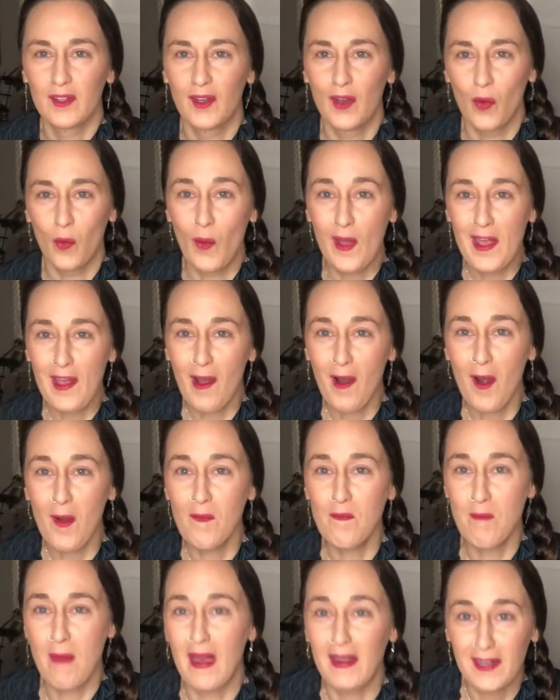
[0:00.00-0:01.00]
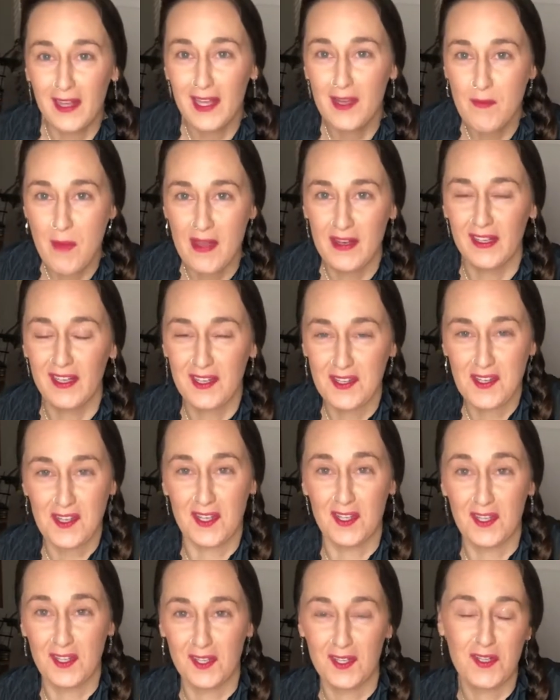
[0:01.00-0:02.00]
We are many minutes
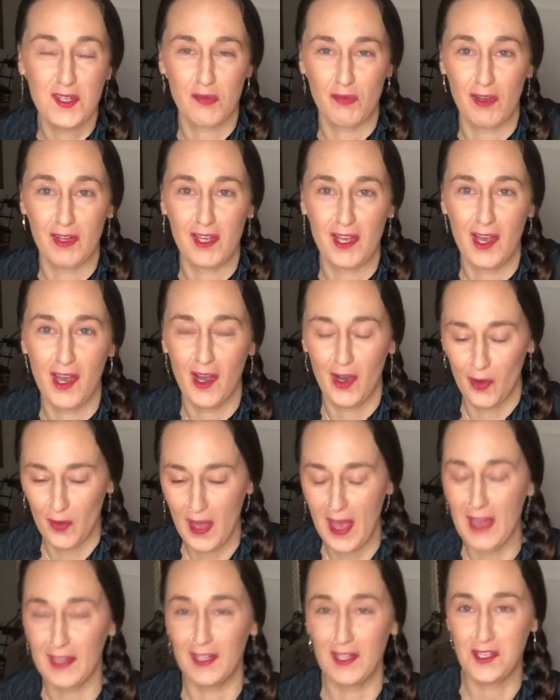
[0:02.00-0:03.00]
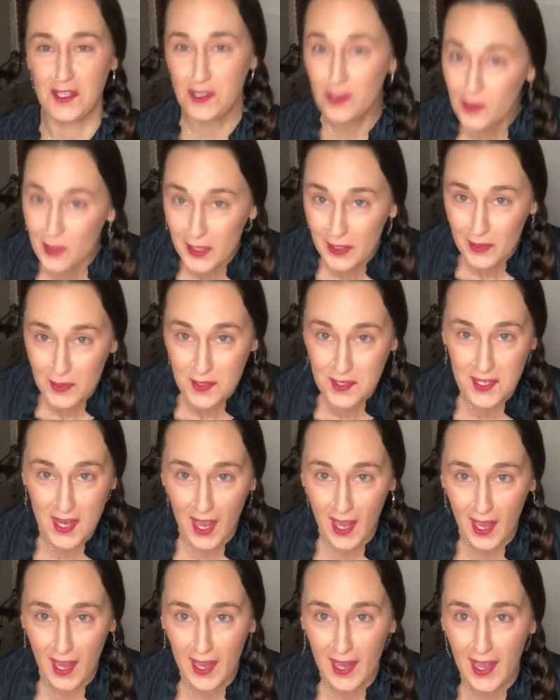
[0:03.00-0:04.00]
into this video and it's New Year's
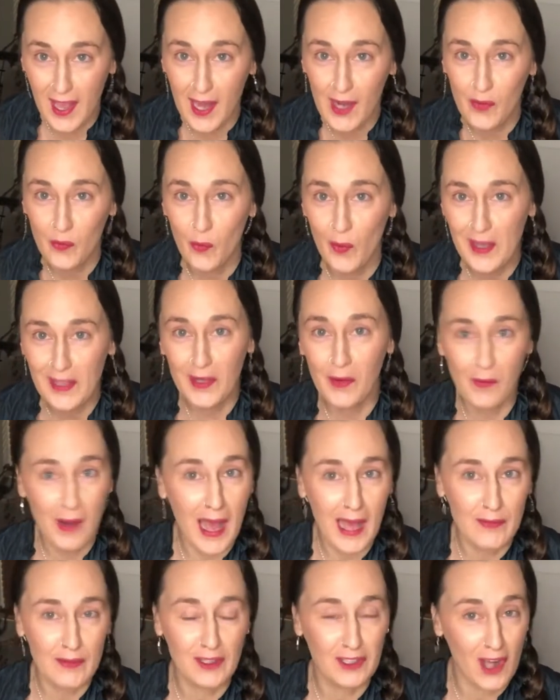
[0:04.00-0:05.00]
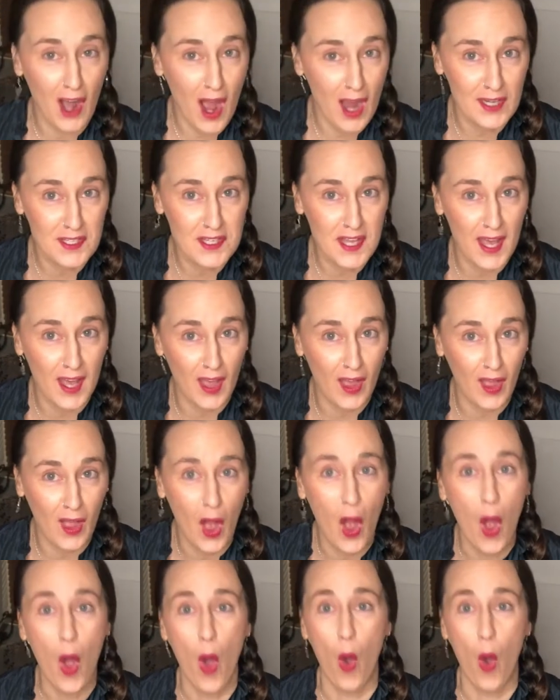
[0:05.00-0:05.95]
Day and we don't have a cocktail.